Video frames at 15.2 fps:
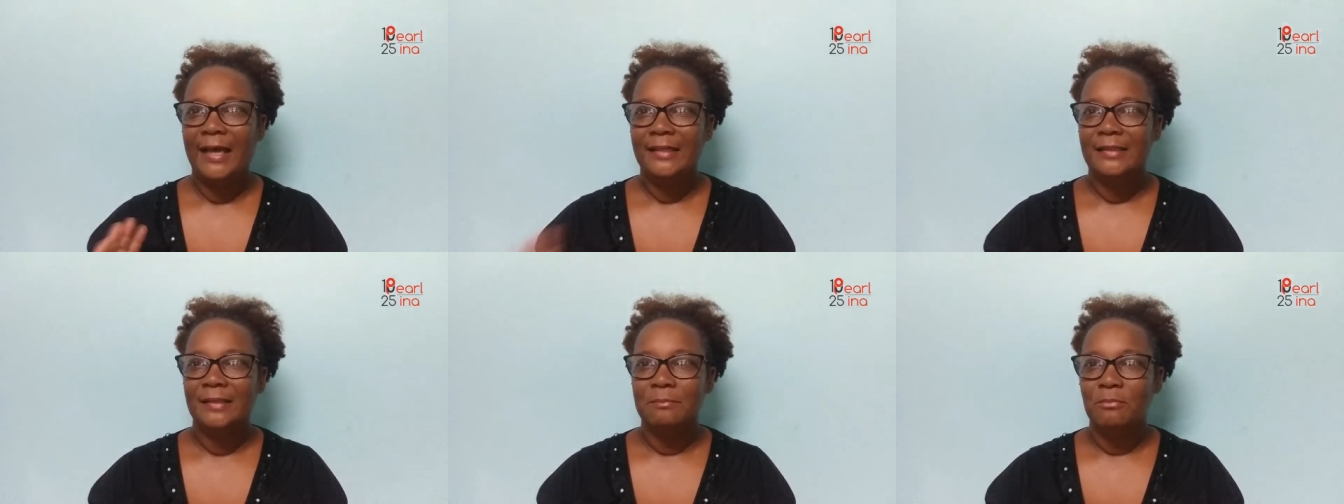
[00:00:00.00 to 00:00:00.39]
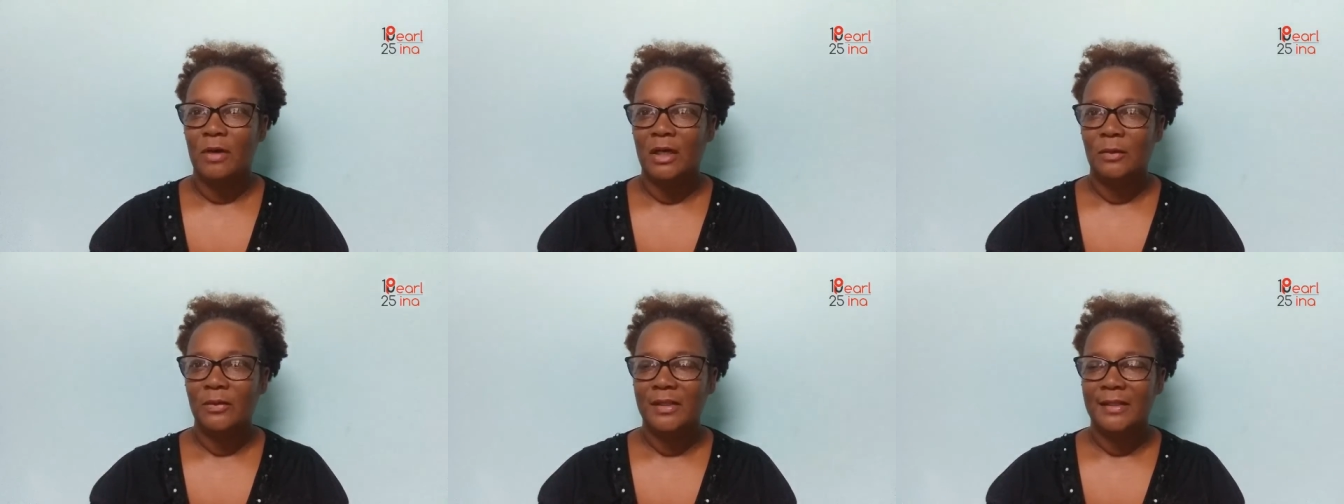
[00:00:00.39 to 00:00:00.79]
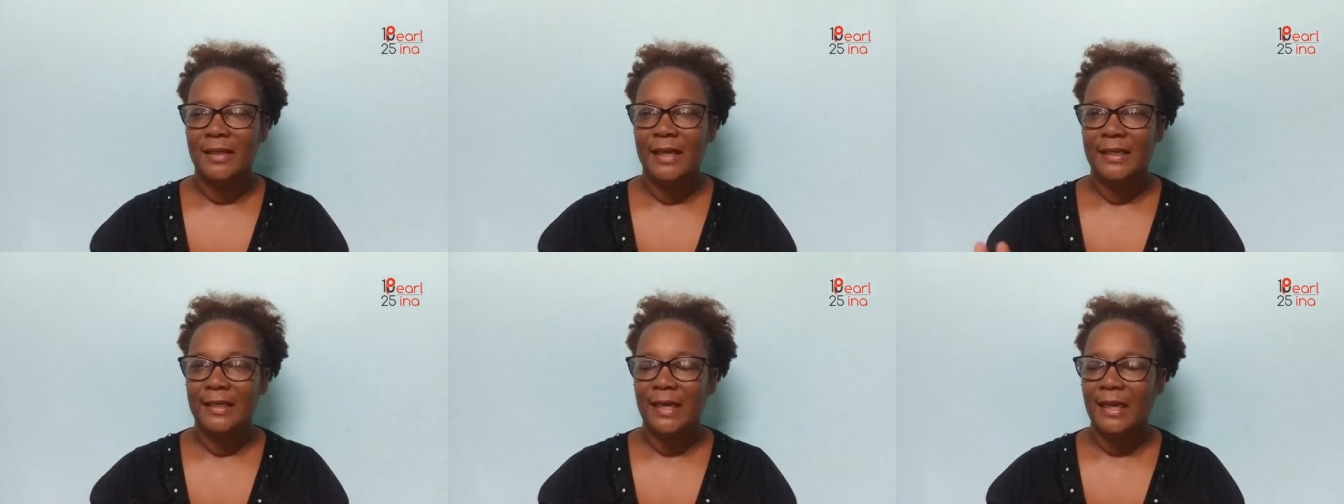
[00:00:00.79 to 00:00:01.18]
I didn't bother with it
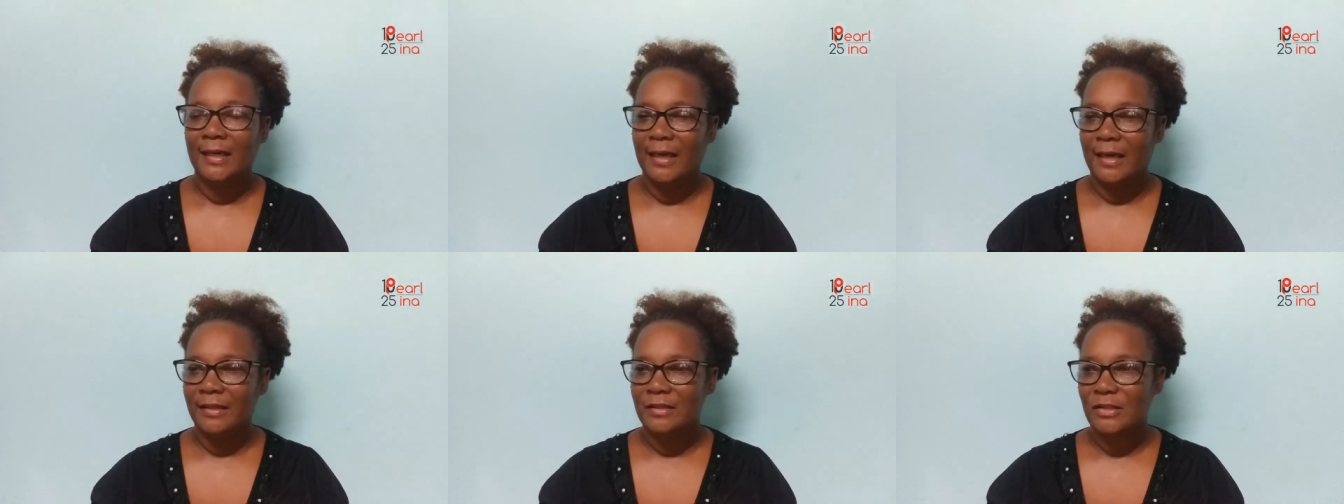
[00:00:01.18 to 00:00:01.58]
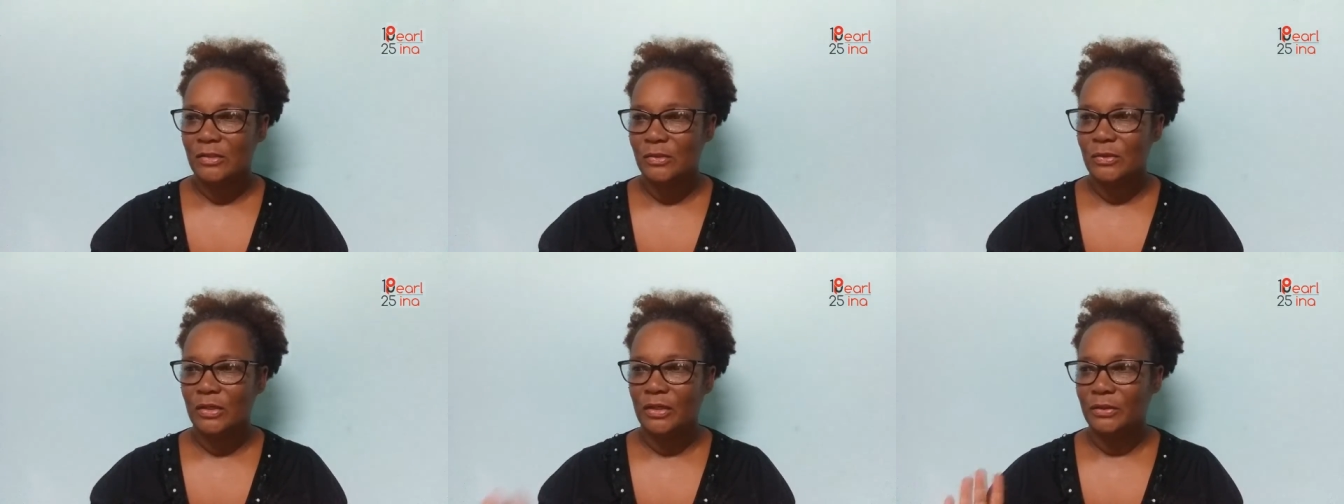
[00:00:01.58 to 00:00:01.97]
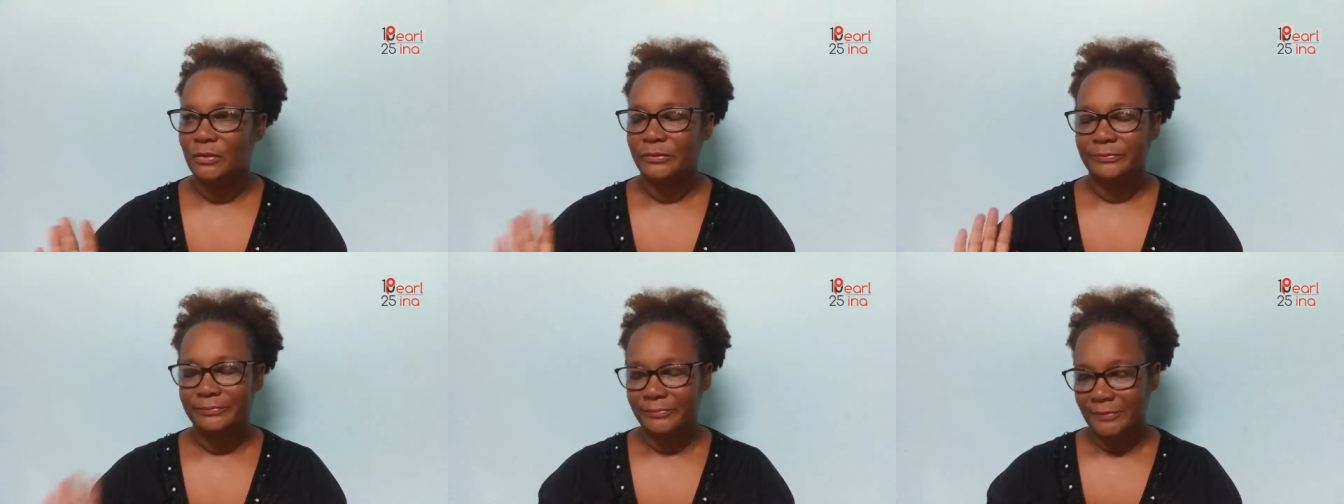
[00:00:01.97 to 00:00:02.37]
any again. So you
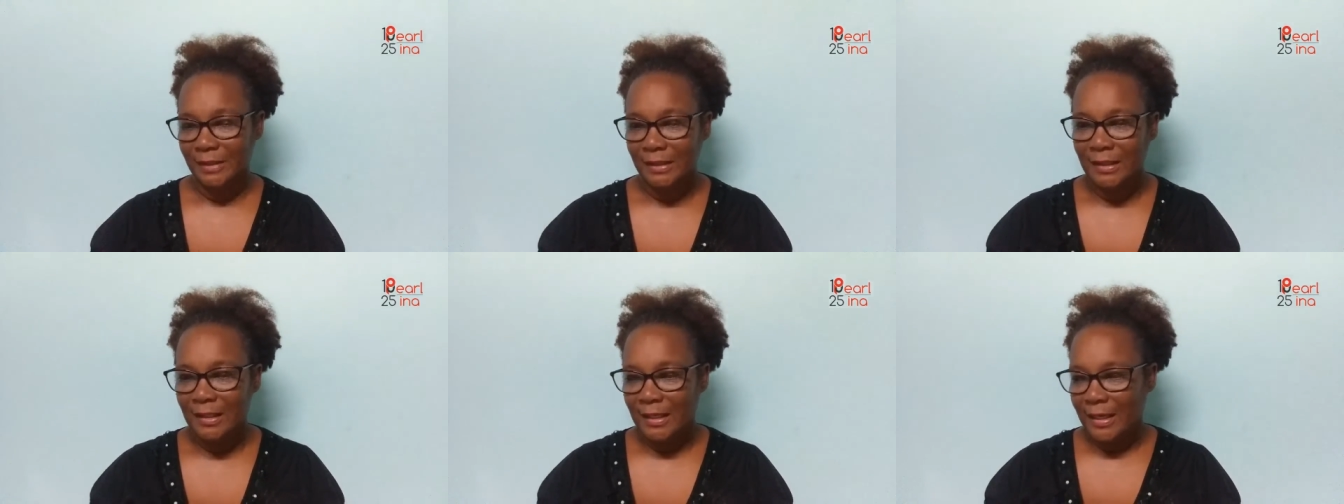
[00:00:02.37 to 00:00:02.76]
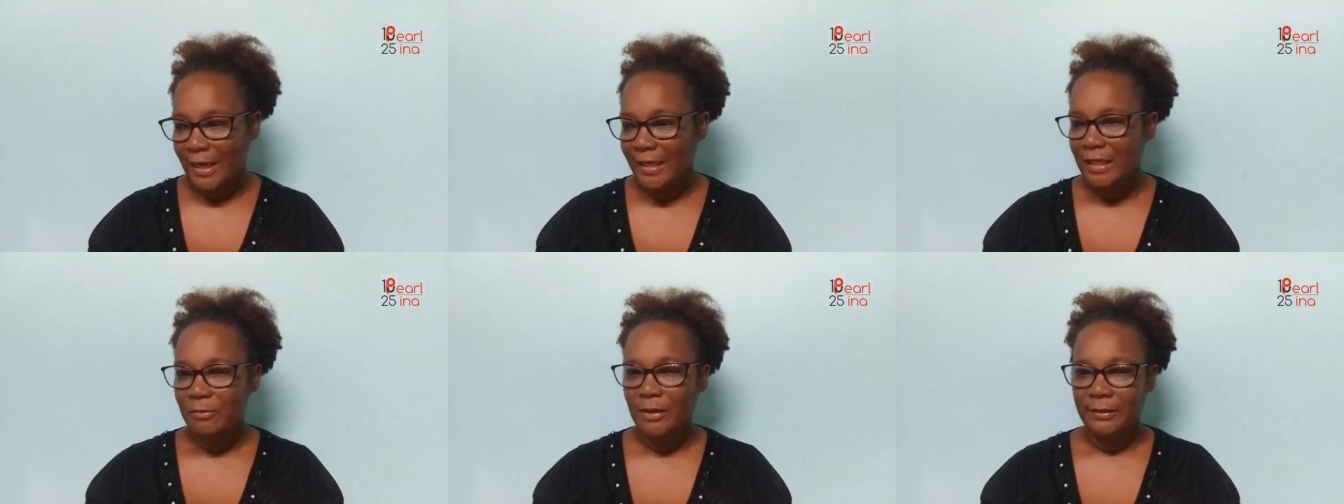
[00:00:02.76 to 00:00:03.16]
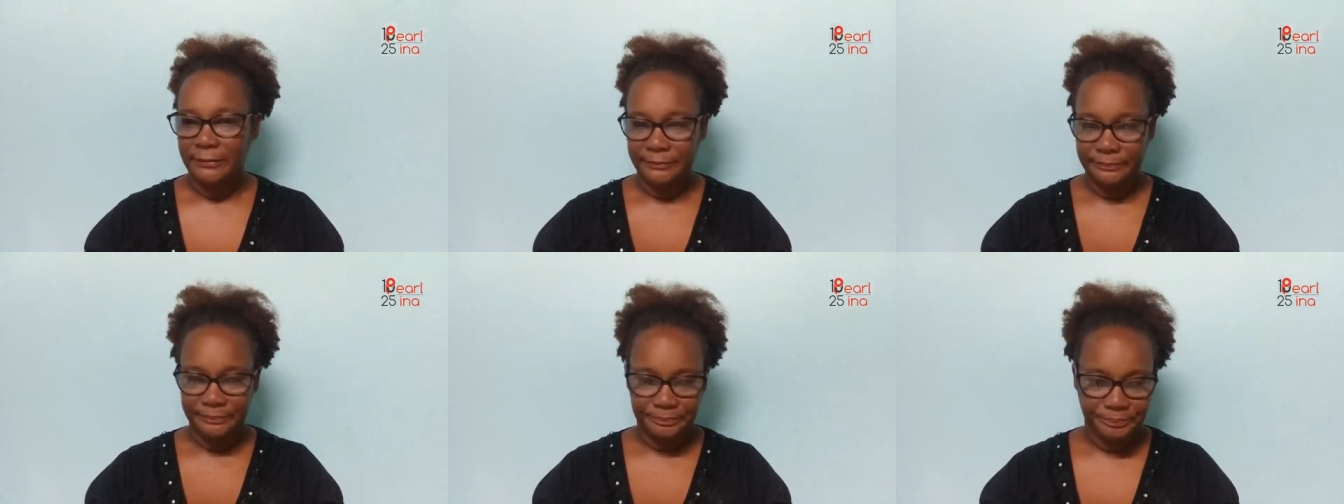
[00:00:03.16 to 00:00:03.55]
know. Anyway.